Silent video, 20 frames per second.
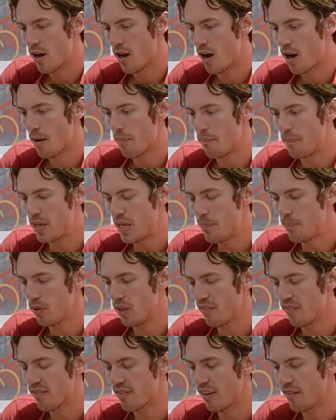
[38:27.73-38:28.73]
Uh,
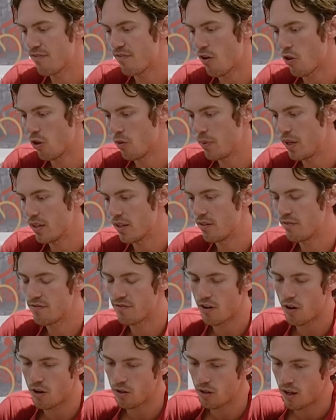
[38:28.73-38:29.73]
people, even if they follow me, then
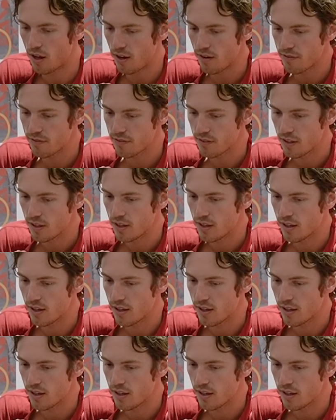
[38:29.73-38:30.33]
fall off